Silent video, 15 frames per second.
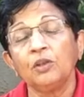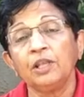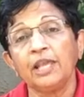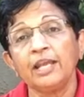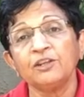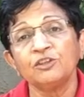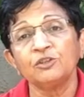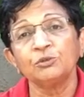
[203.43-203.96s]

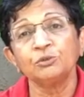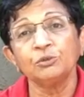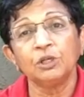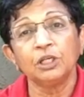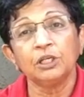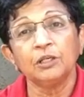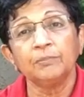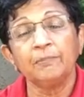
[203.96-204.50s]
led to
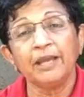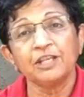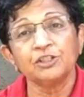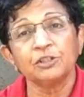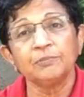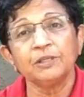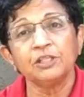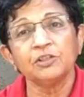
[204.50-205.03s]
a
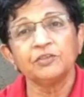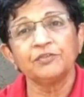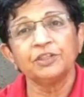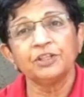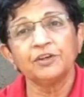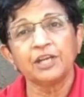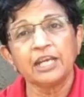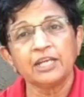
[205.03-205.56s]
measurement of
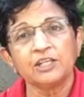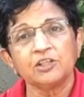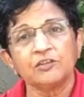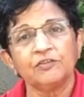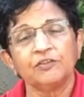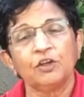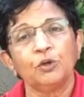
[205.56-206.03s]
the rate of